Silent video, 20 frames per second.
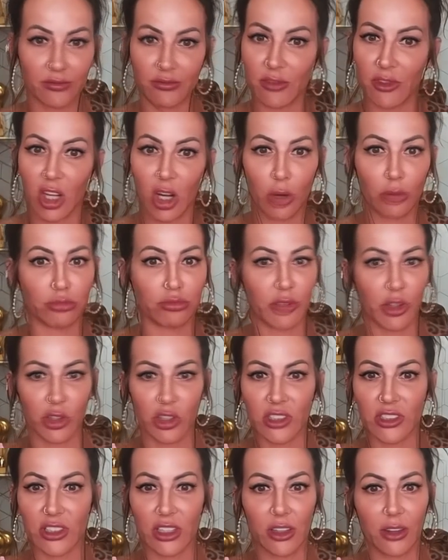they're
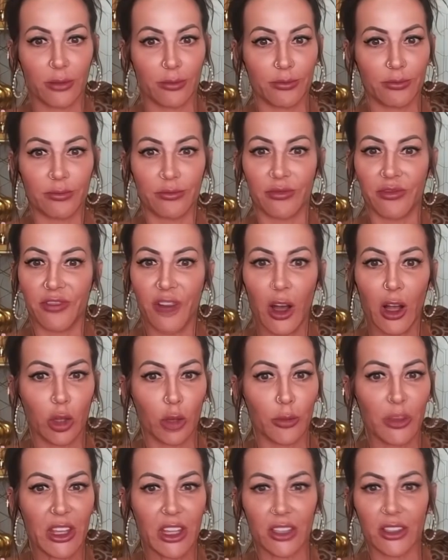just going to follow
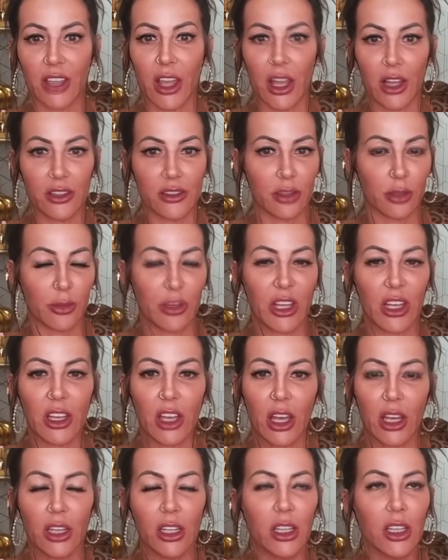me and cancel me
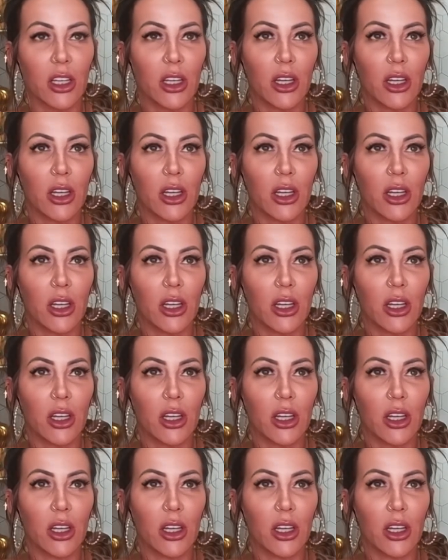again.